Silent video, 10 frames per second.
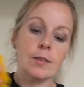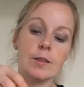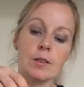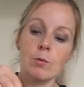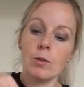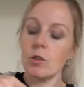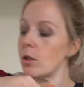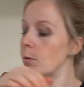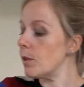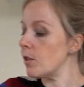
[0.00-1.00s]
I don't want
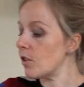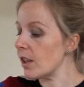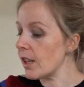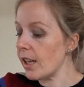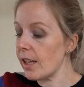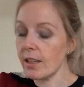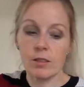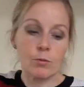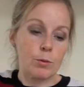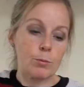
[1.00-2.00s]
too much in there
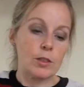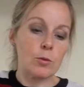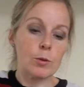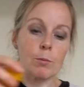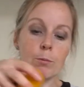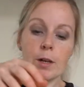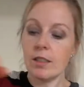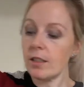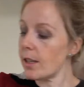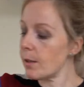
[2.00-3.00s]
because we want to make sure we can
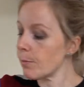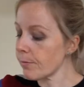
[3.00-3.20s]
blend it.